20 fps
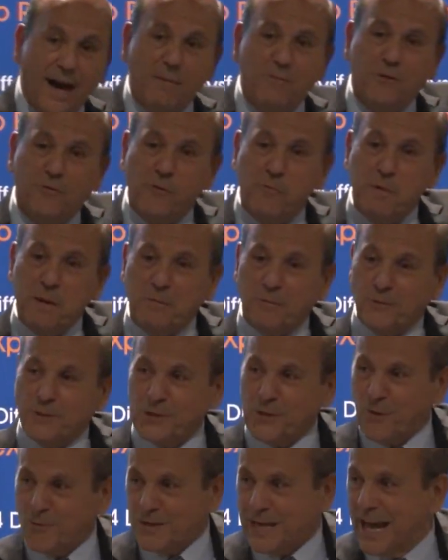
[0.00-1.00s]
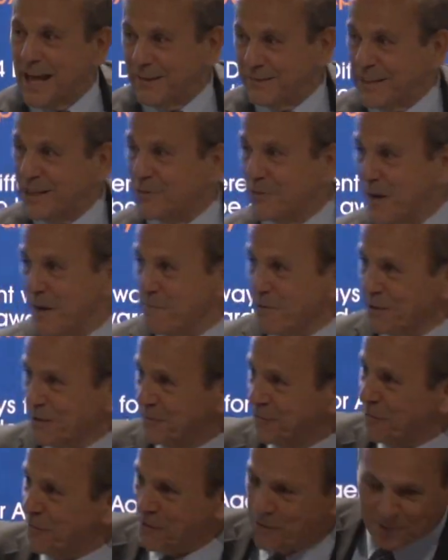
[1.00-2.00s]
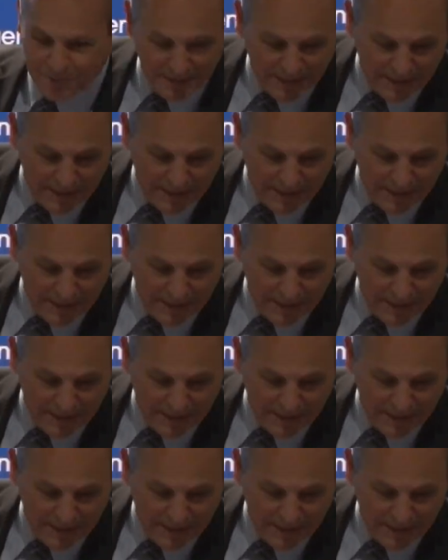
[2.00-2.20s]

I'm looking for people with zero talent. That's what I'm looking for.